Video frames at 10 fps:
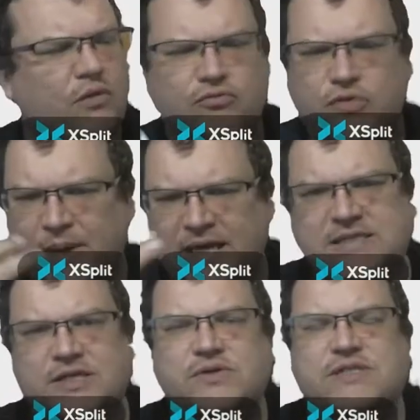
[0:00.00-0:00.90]

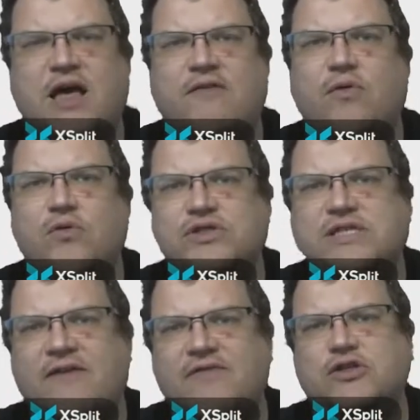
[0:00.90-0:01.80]
repeating yourself, or just
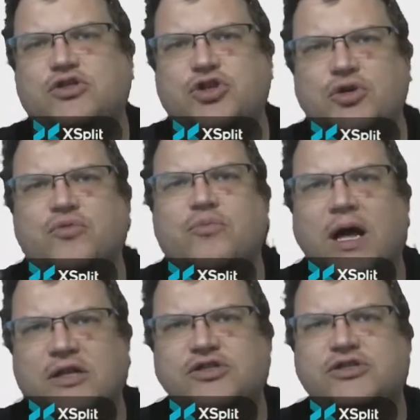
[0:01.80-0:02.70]
having too
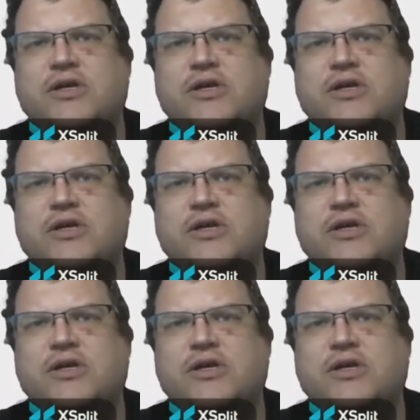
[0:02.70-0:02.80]
much